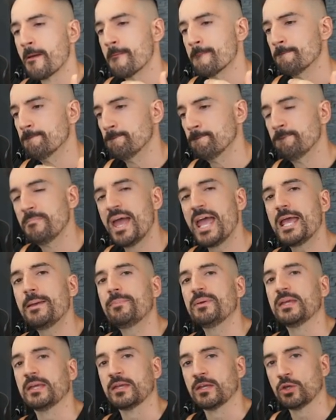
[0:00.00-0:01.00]

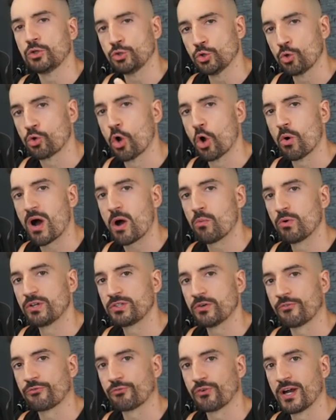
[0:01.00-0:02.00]
Maybe you go out with
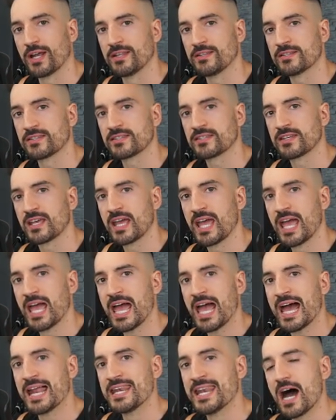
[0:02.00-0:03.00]
your friends,
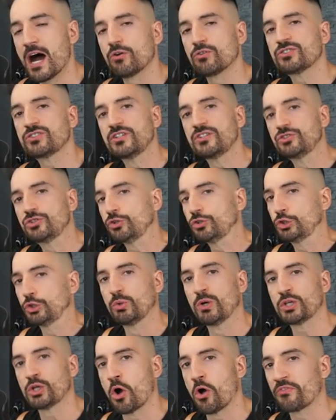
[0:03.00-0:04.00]
and now since you're
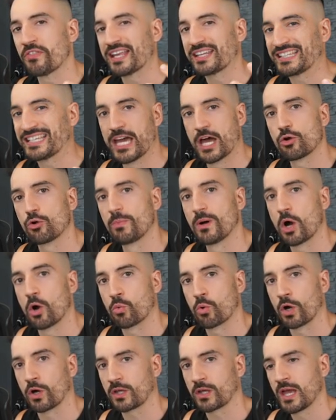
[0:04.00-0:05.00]
doing all that kettlebell
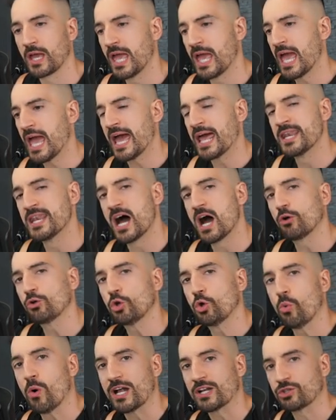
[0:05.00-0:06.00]
work, and now
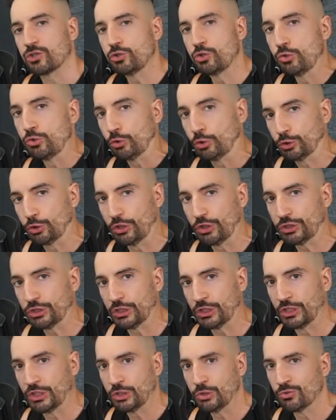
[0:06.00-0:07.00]
you're watching your
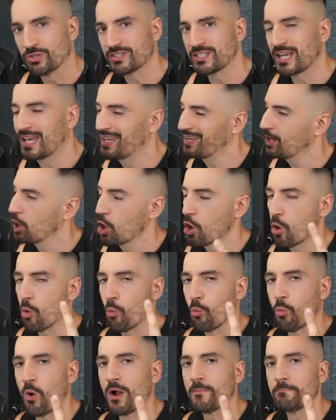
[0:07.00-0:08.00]
nutrition, you say,
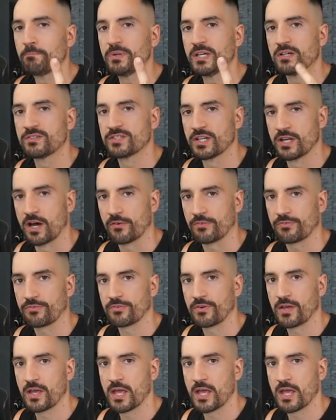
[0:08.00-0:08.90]
one beer is enough.